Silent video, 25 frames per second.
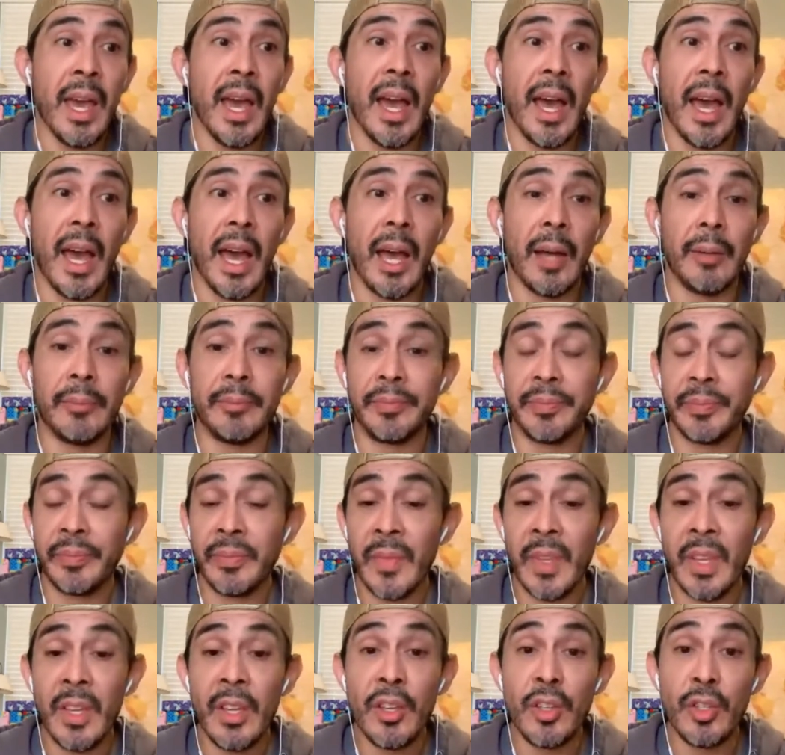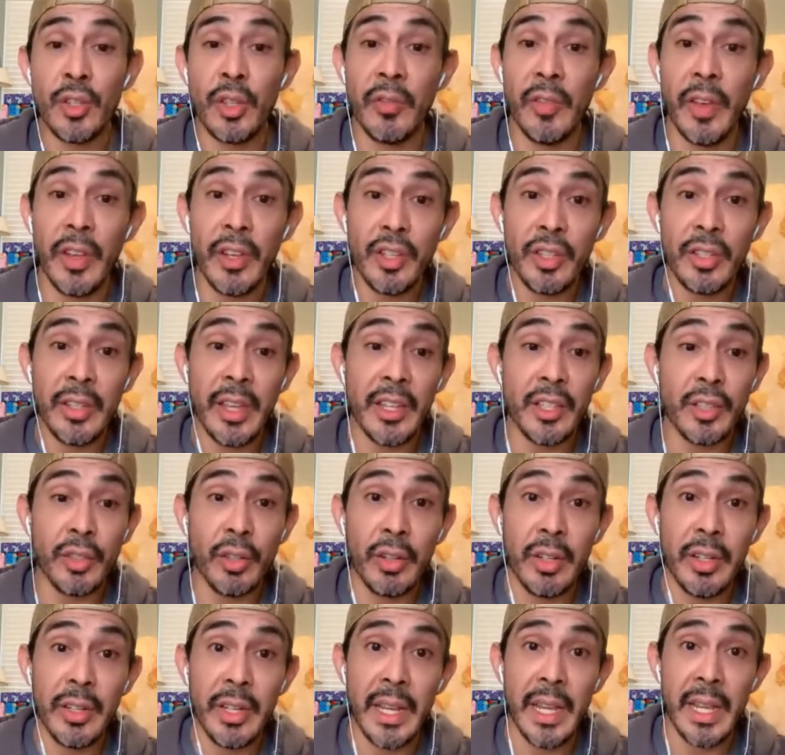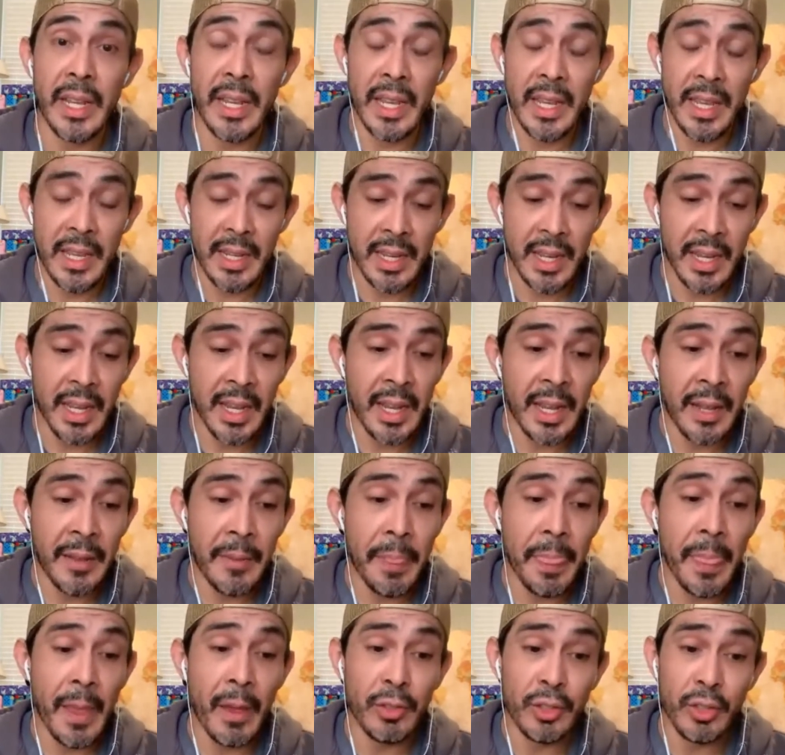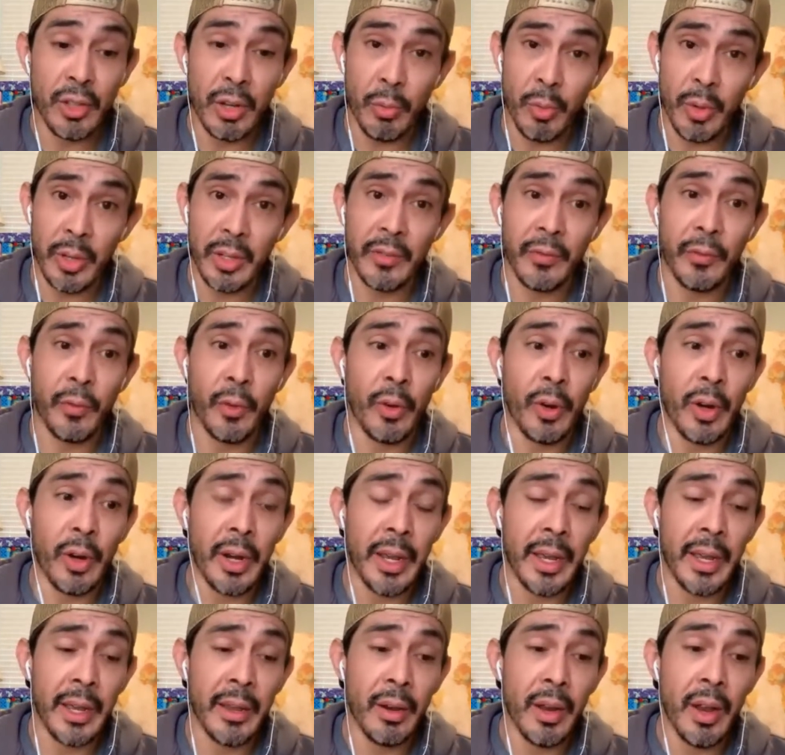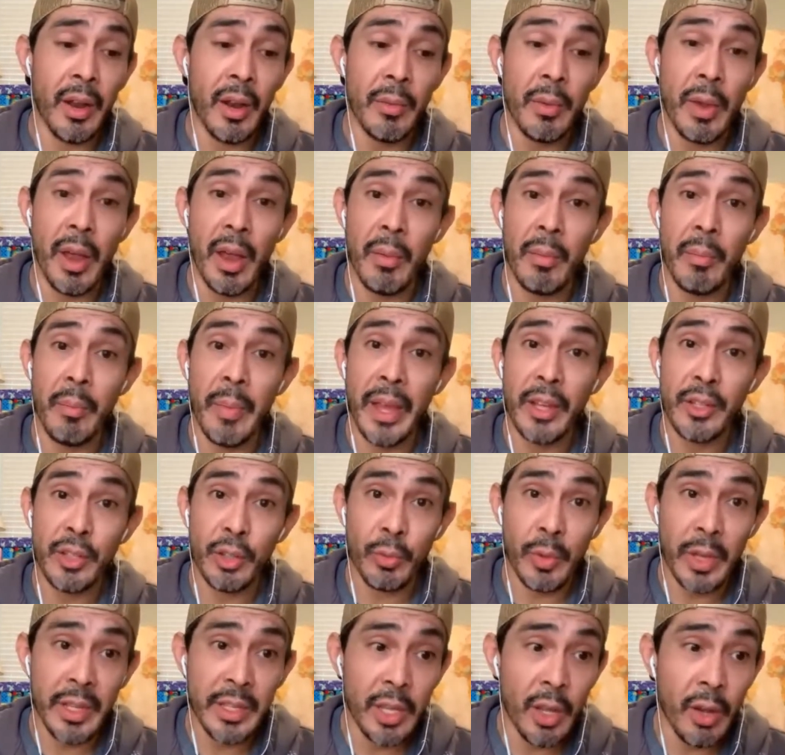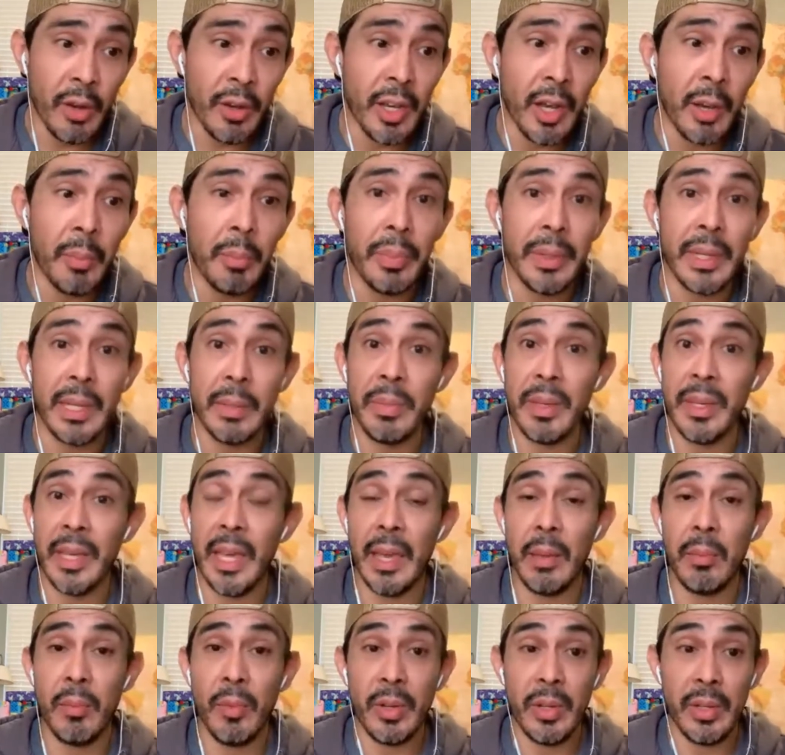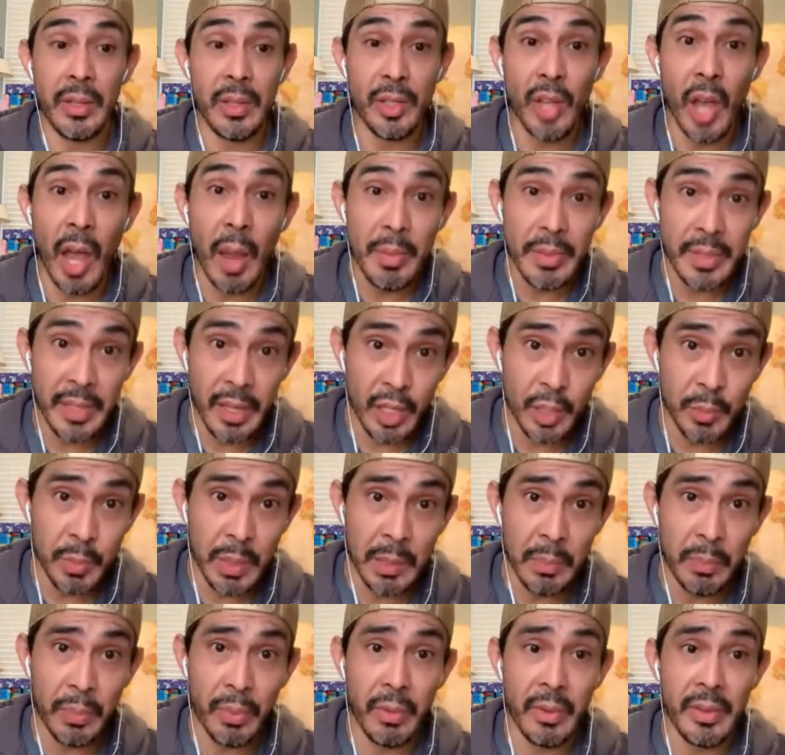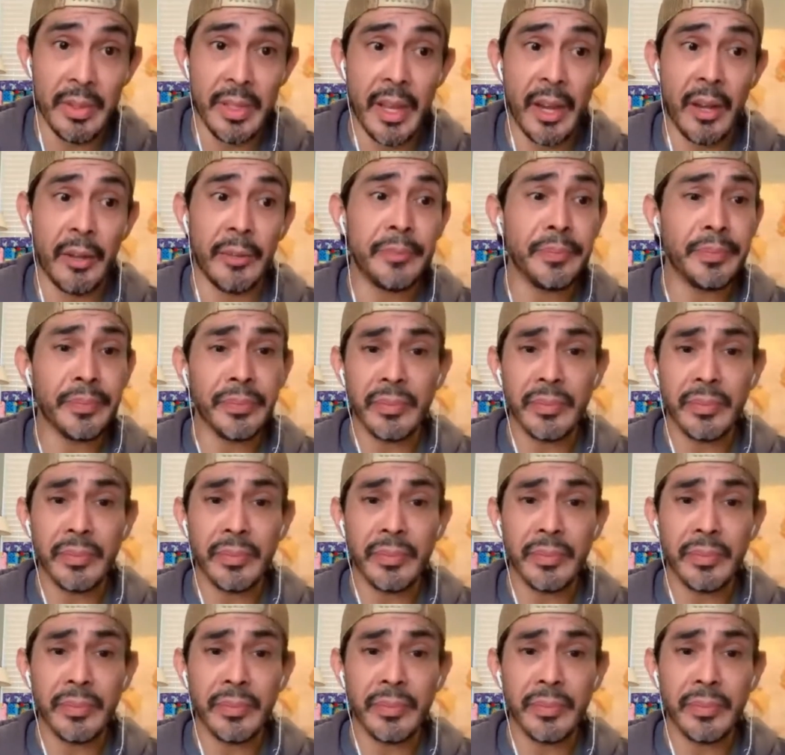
Um, so eventually, I started in. in um, I started working for a, a, major retail company, became one of the top salespeople in there